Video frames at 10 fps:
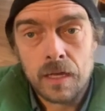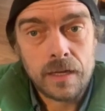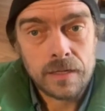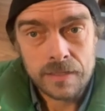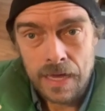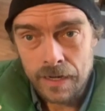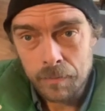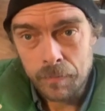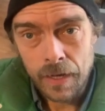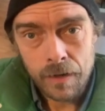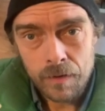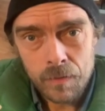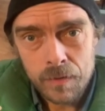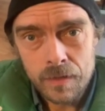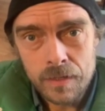Is that a competitor
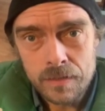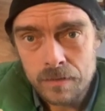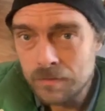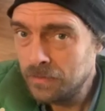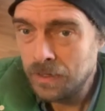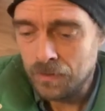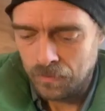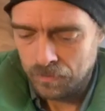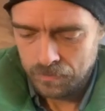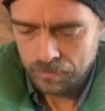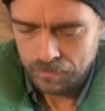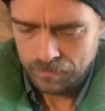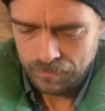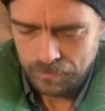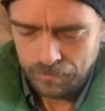with this? No,
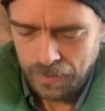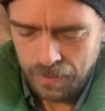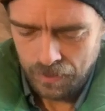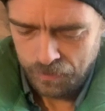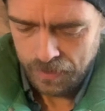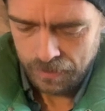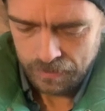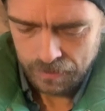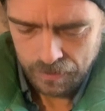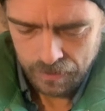by no means.